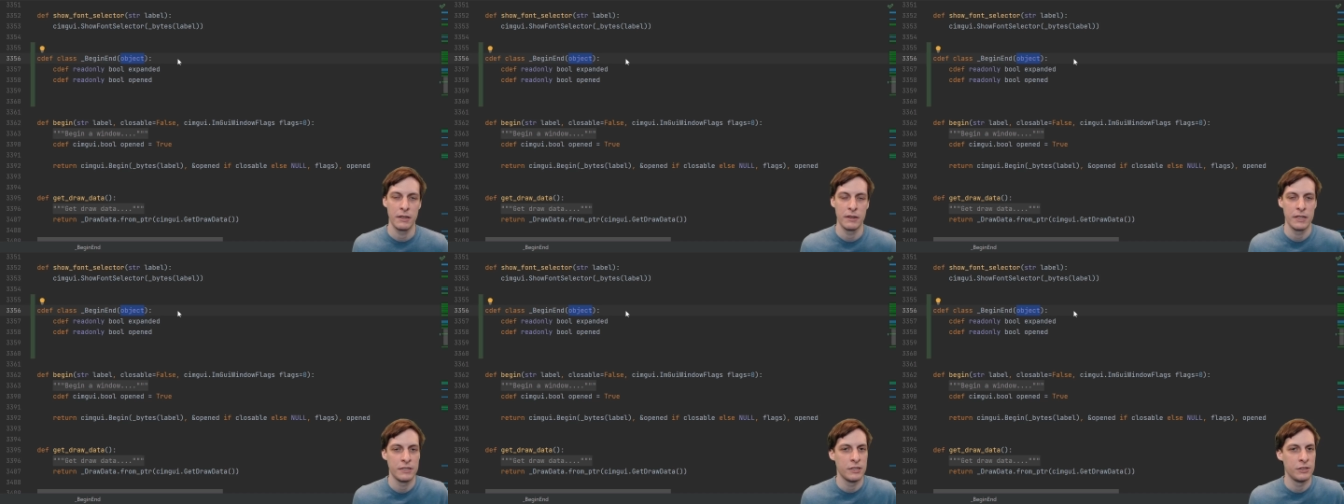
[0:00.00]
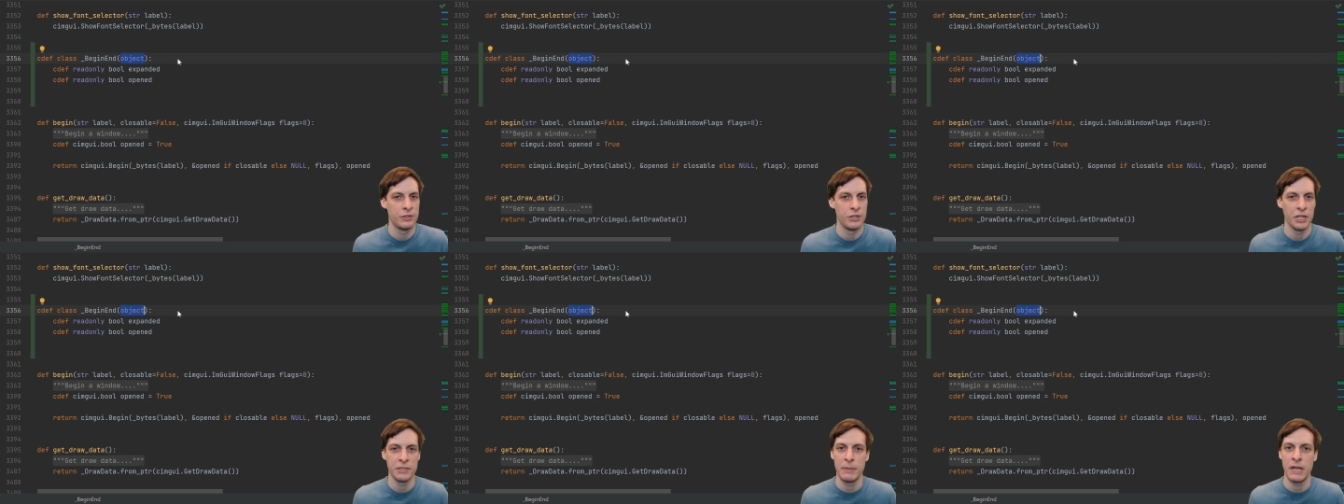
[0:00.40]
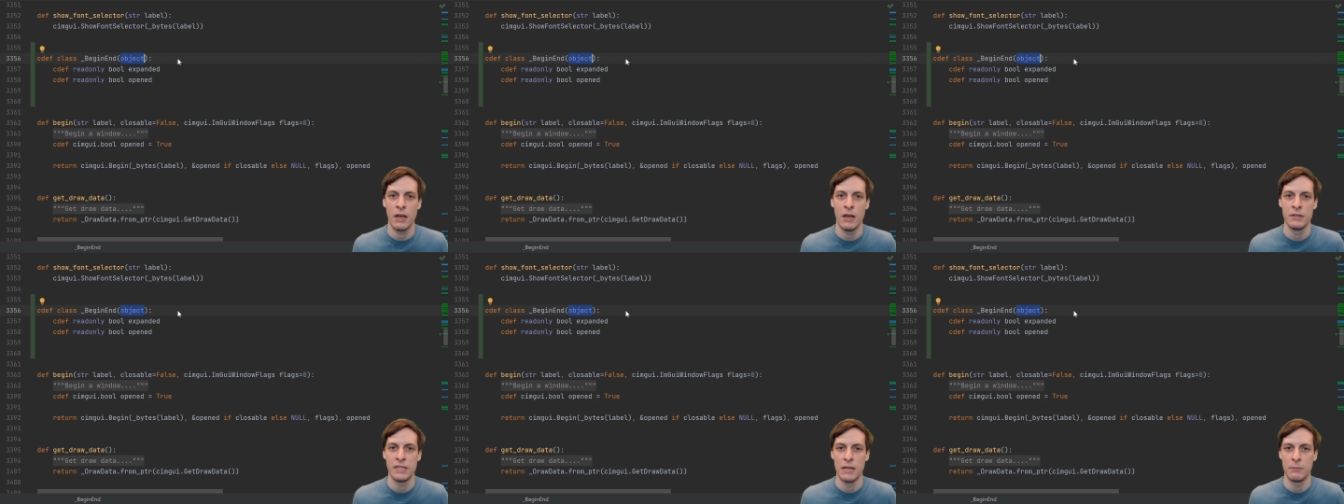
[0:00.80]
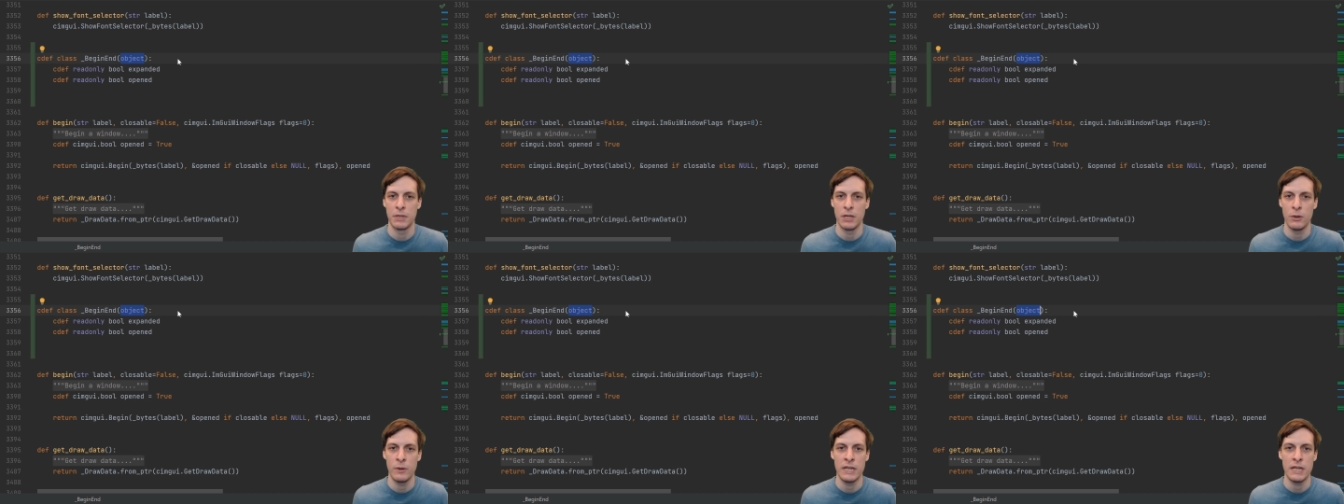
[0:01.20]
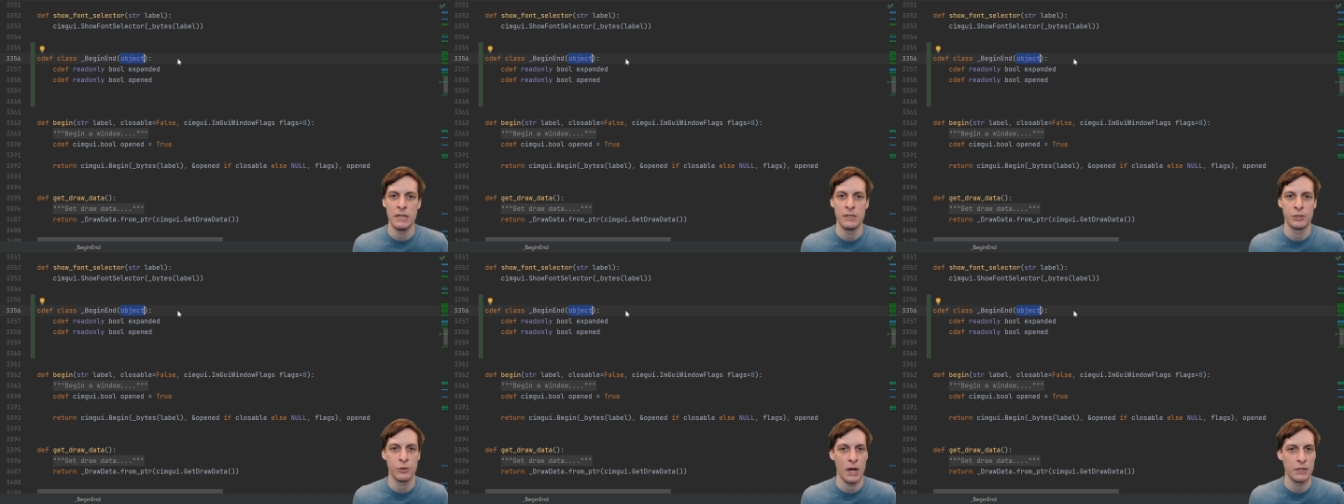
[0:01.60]
This is just because ImGui
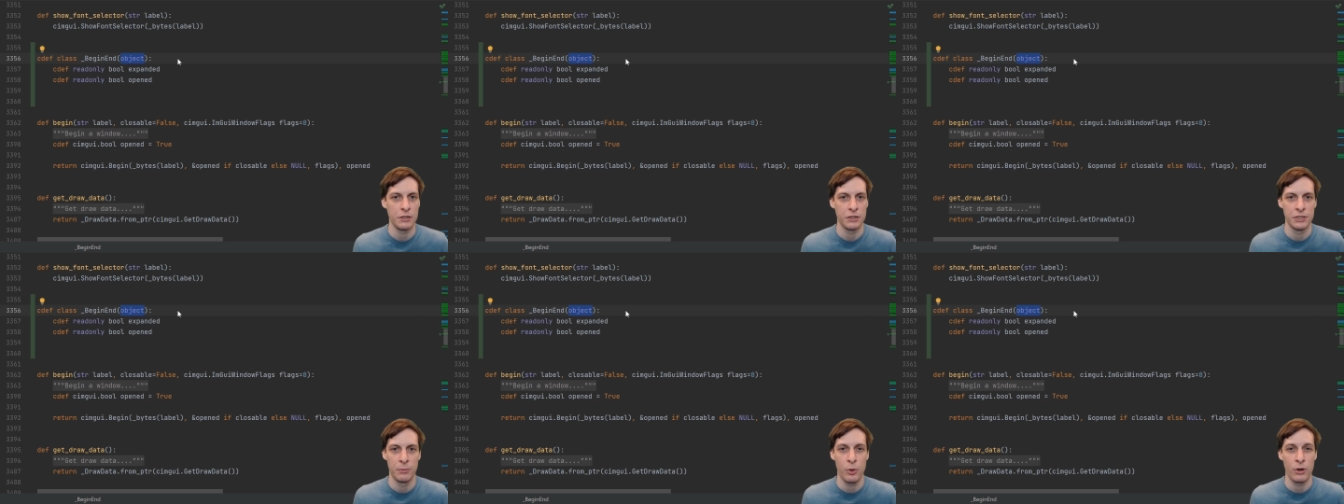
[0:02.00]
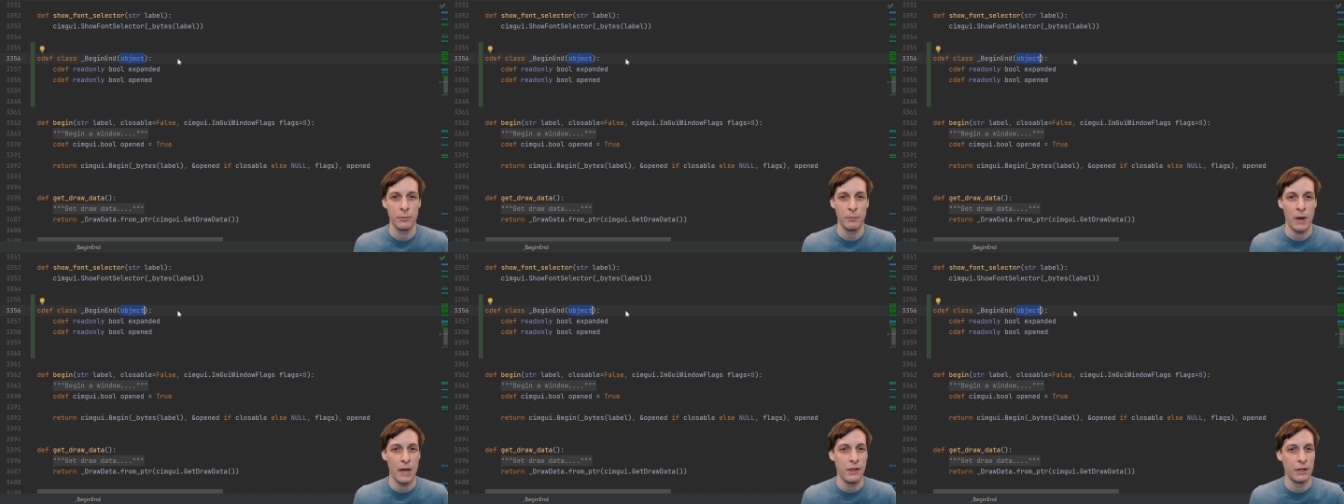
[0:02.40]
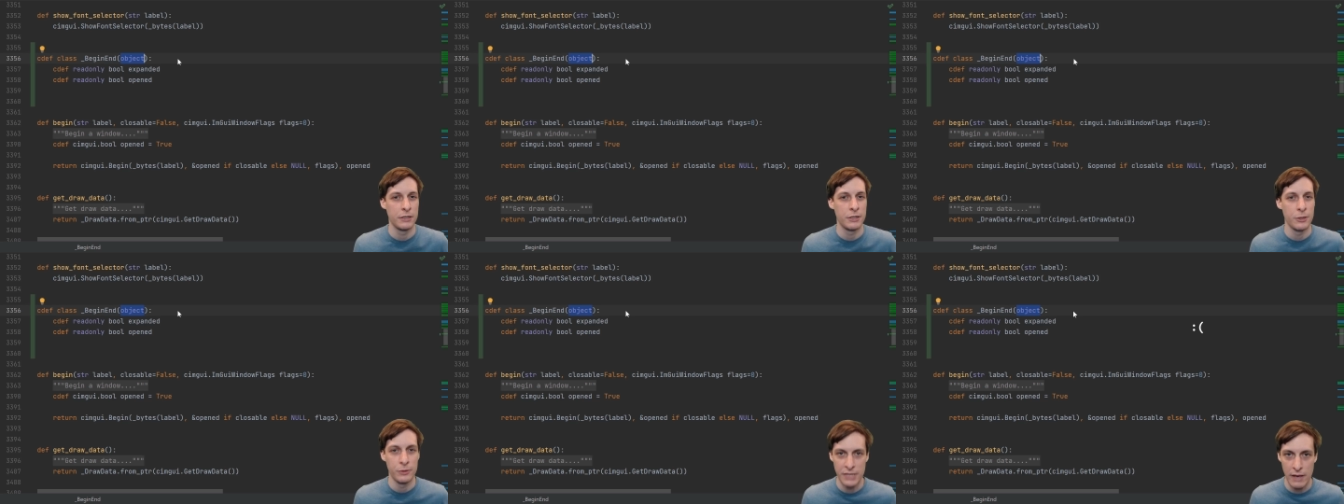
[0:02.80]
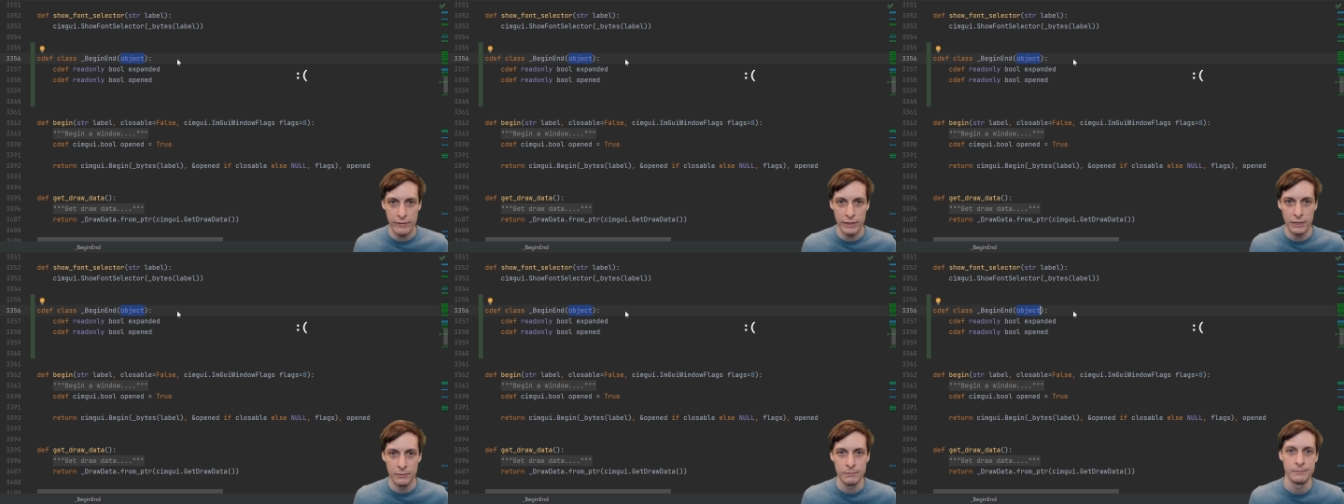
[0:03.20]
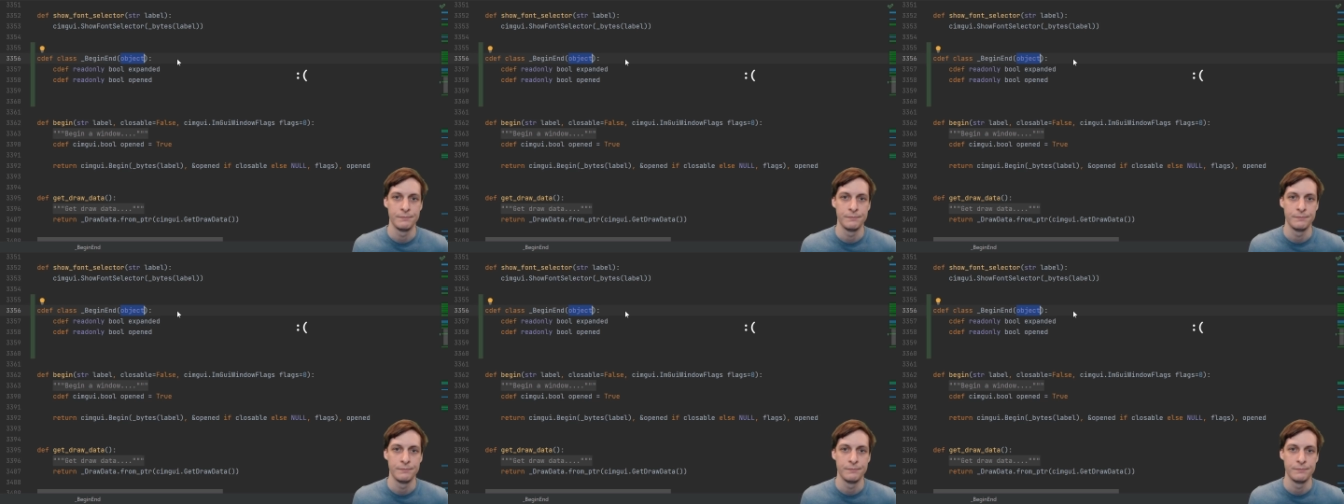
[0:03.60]
is trying to support Python 2.7.